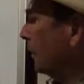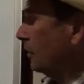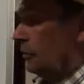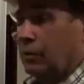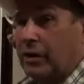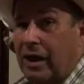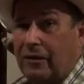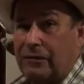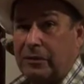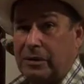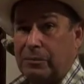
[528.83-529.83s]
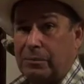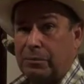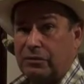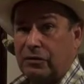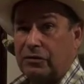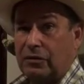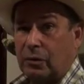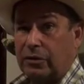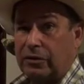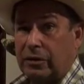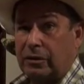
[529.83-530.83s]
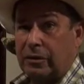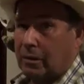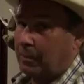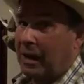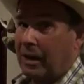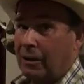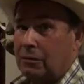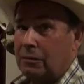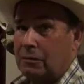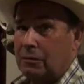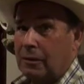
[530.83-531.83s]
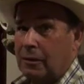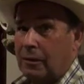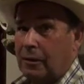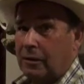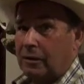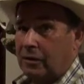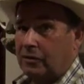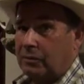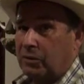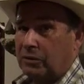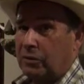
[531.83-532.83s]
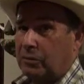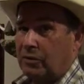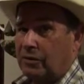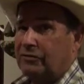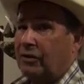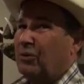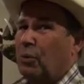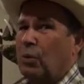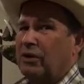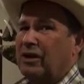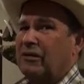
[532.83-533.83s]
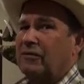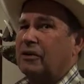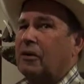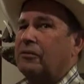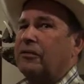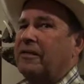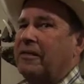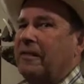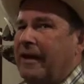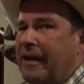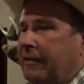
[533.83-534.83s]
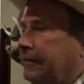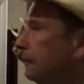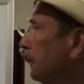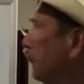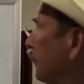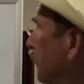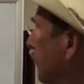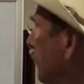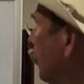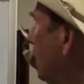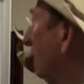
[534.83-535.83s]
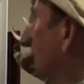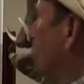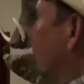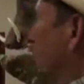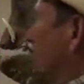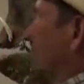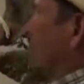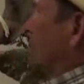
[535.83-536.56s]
You would have me positioned to within a mile, and that's pretty good, but let's say we want to get even closer than that. Well,